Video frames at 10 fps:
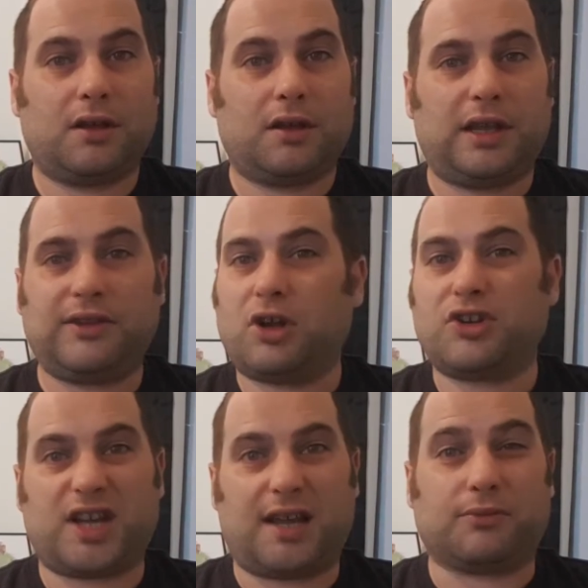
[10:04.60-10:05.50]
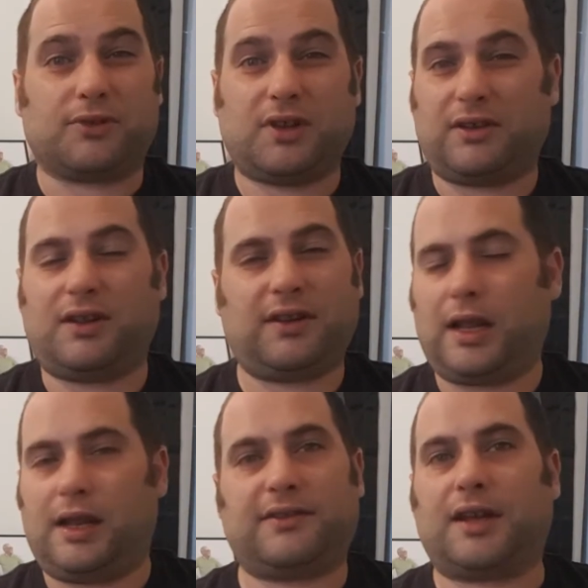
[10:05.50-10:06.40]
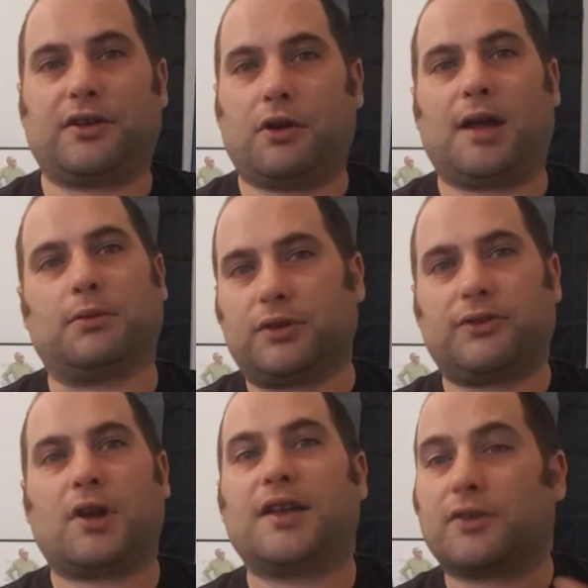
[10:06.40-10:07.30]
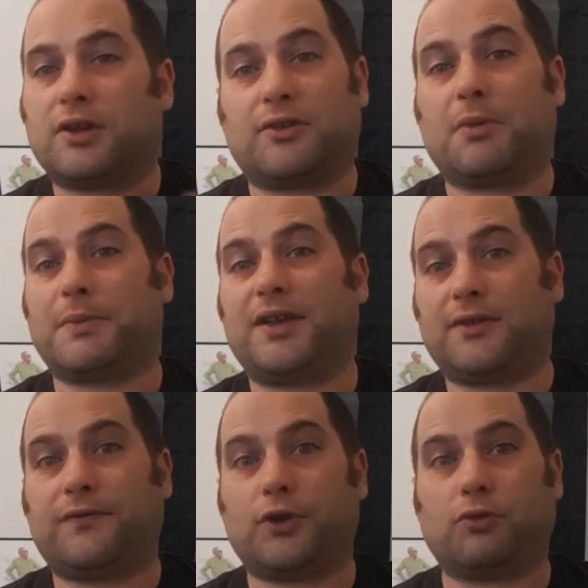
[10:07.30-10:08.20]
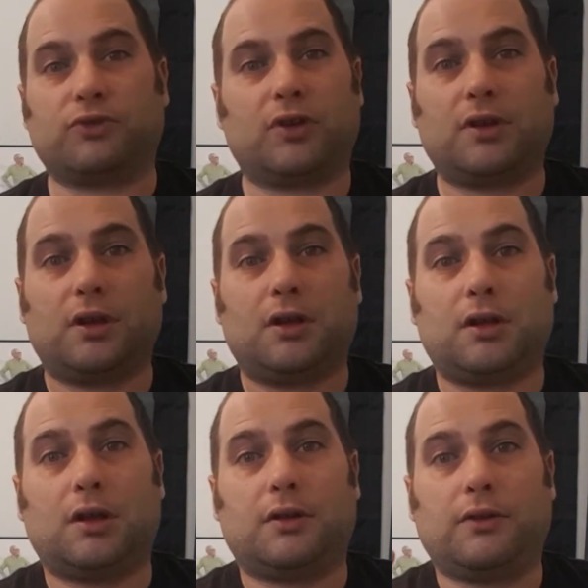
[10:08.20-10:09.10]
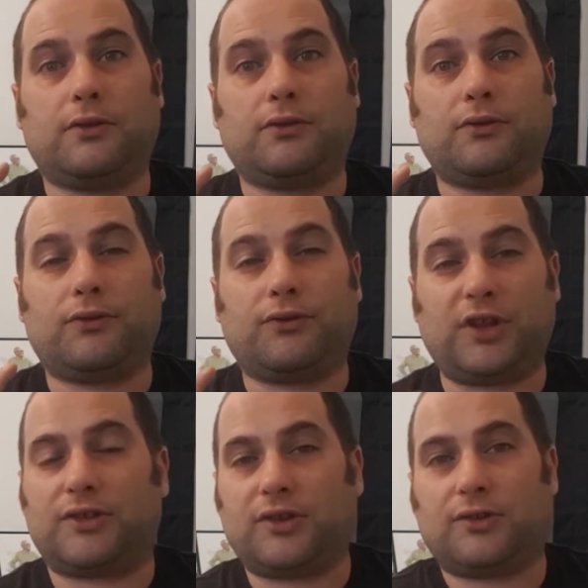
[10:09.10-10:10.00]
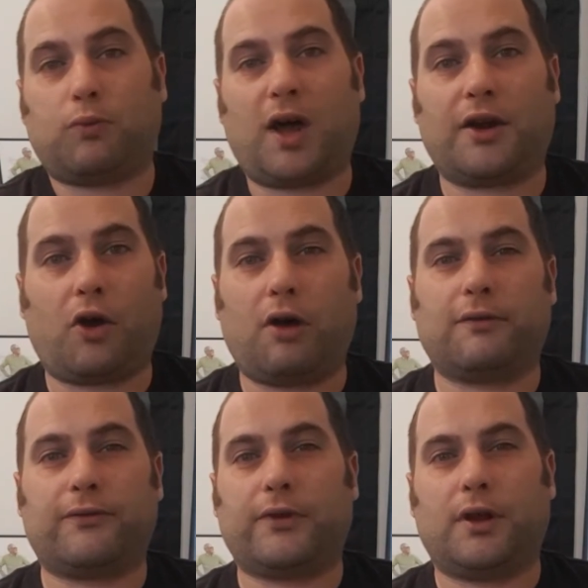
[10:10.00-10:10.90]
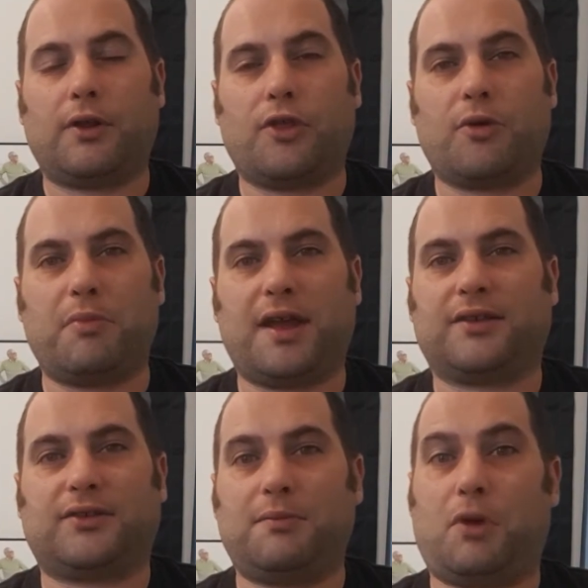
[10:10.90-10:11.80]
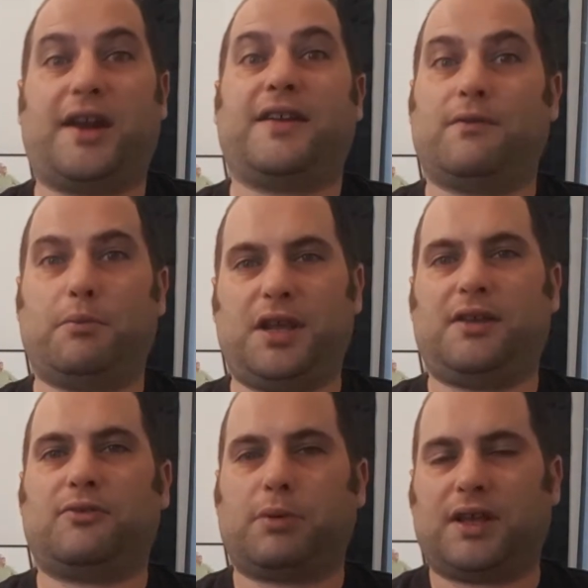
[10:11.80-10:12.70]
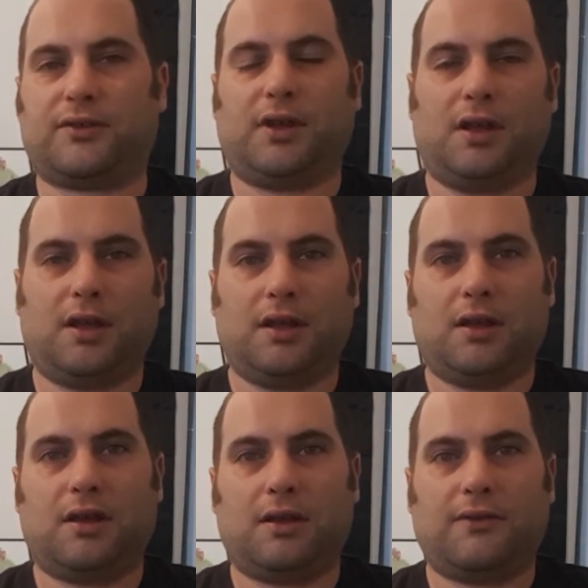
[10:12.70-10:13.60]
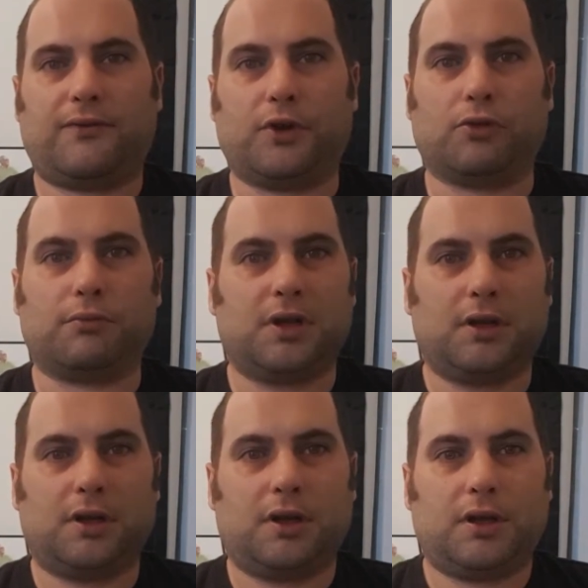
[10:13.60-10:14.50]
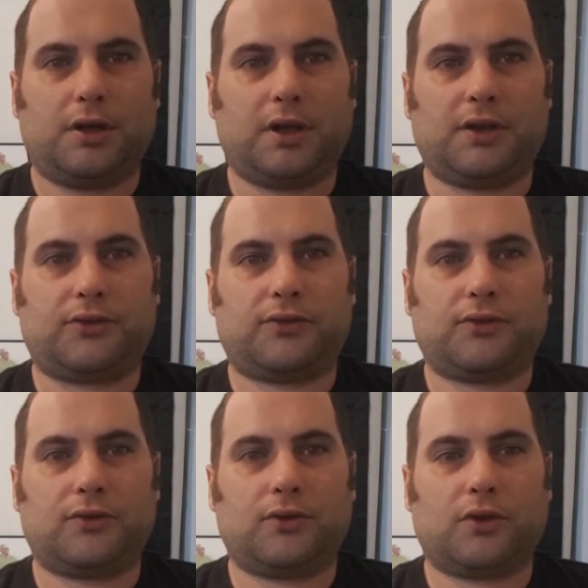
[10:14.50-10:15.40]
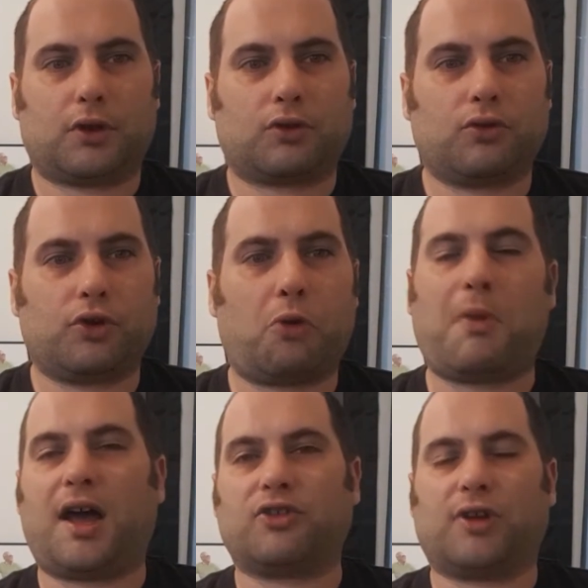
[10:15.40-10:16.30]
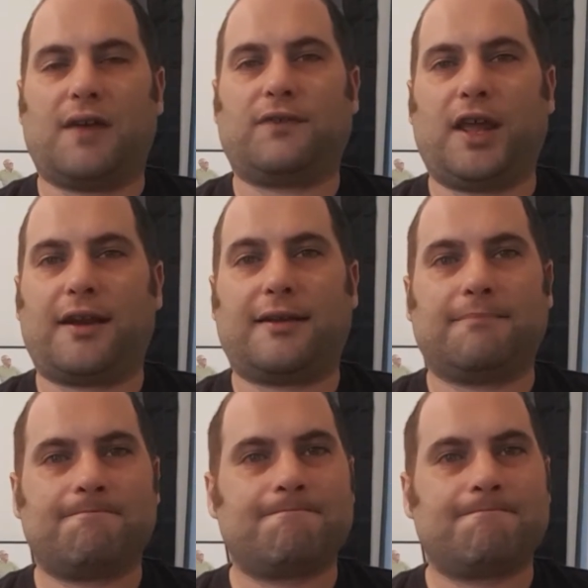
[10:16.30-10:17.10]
he's got gems. It's undeniable. This guy's got some amazing films. This is one of the best. It might even be his best film. It's a good homage love letter.